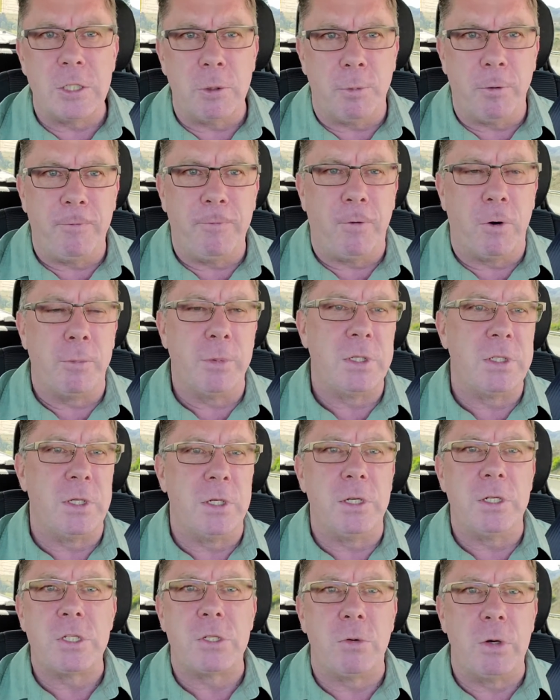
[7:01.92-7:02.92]
performance
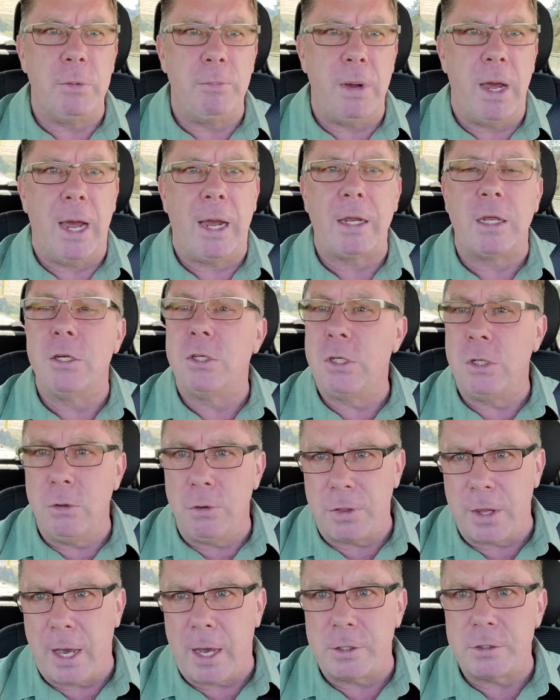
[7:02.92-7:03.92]
industry back in
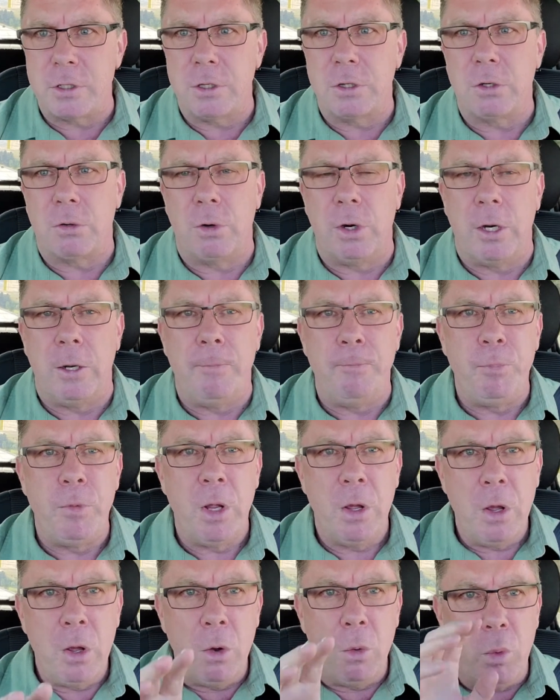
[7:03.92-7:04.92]
2003,
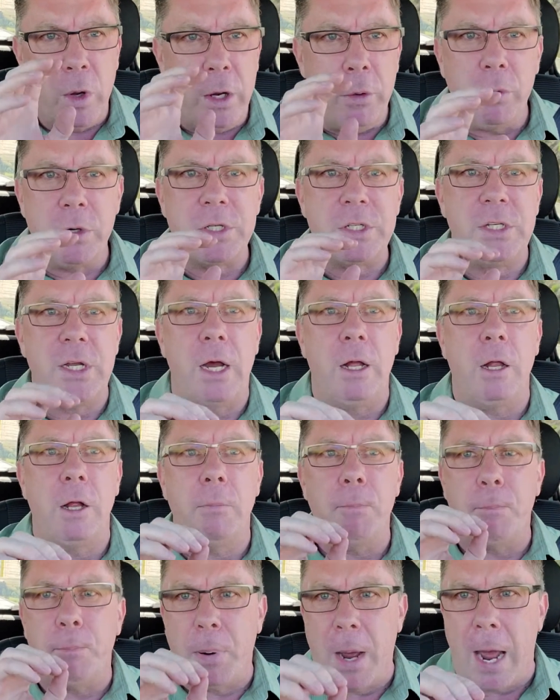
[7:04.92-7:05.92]
we were selling
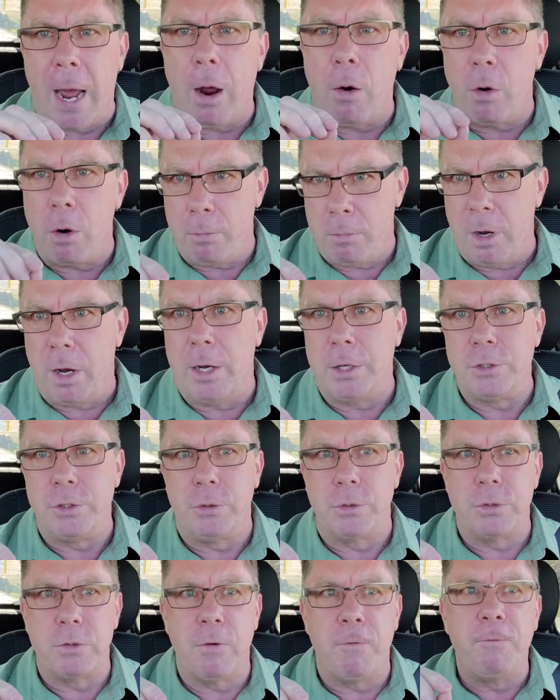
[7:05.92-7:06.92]
power
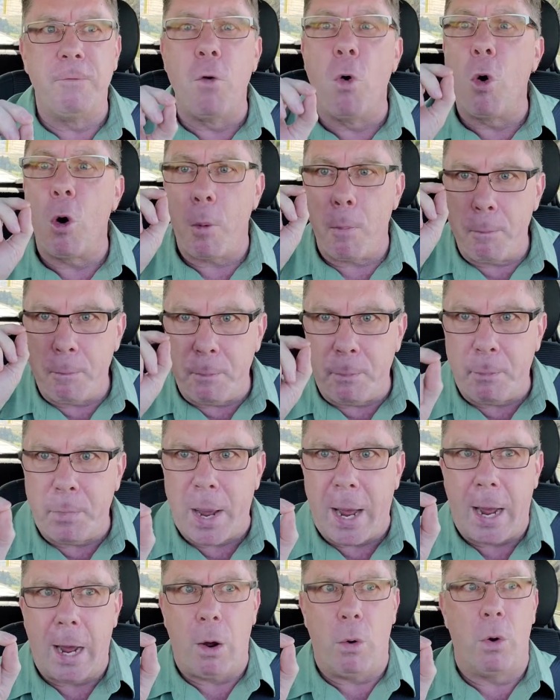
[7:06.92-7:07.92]
modules for
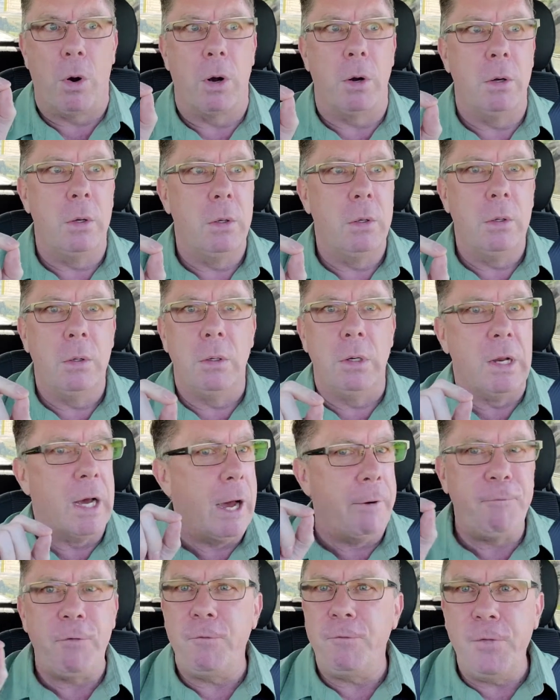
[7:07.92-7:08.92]
power,
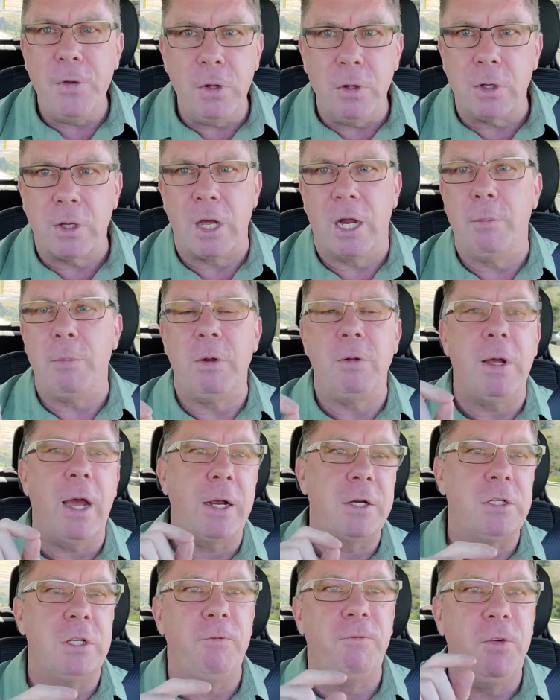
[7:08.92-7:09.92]
not for fuel economy.
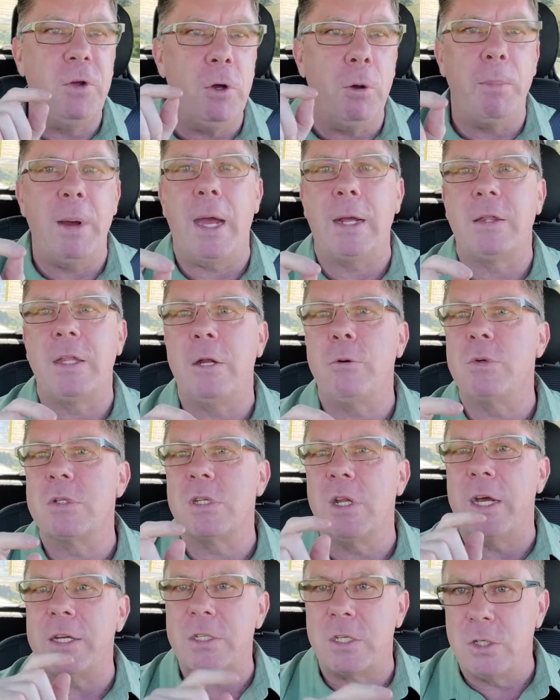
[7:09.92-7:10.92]
Actually, fuel back then was
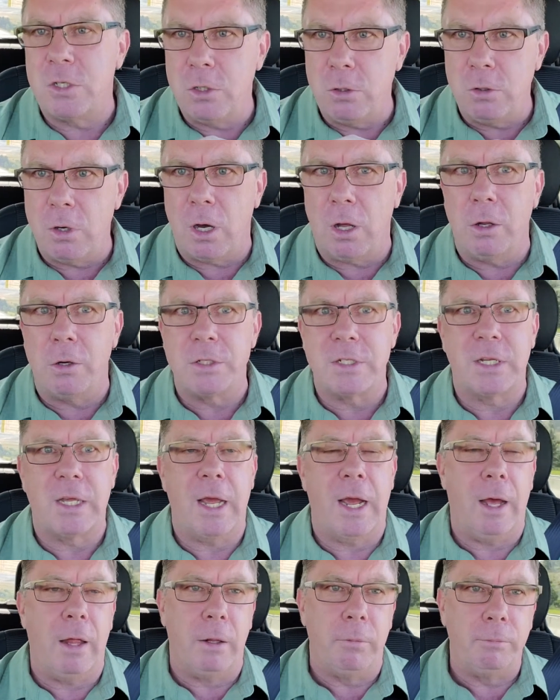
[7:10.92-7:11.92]
less than $2 a
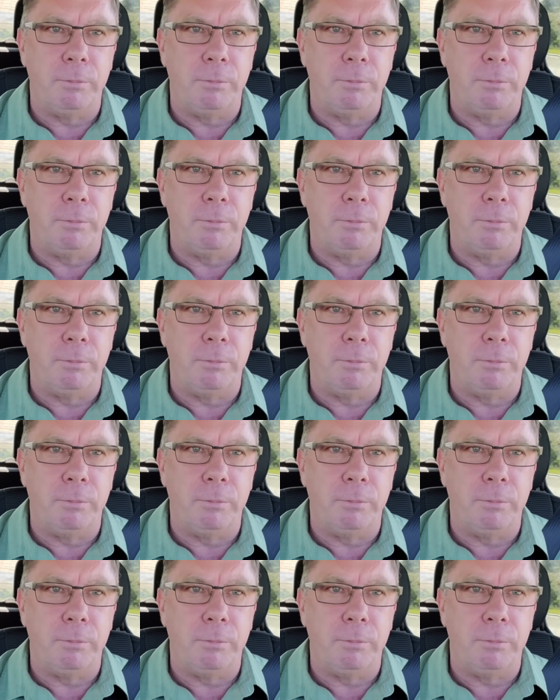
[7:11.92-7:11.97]
gallon.